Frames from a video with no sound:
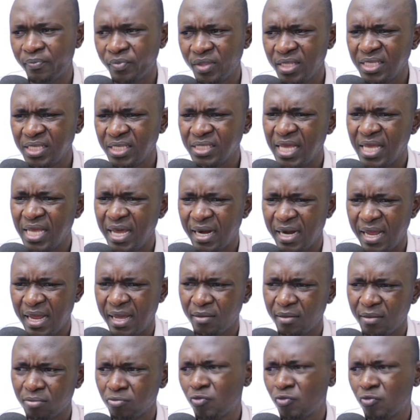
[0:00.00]
These
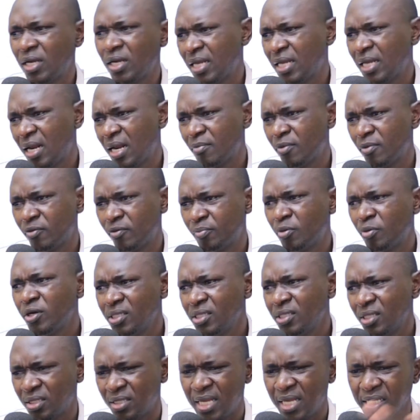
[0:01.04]
are quite a number of
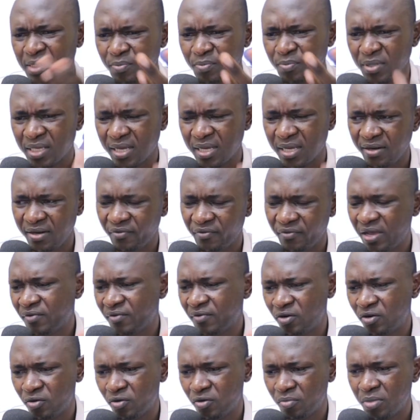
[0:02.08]
points. Just pick any 5
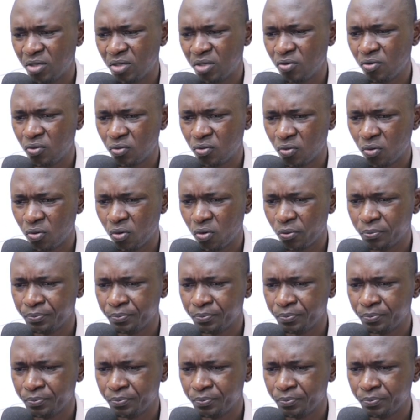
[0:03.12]
and we'll be good to go.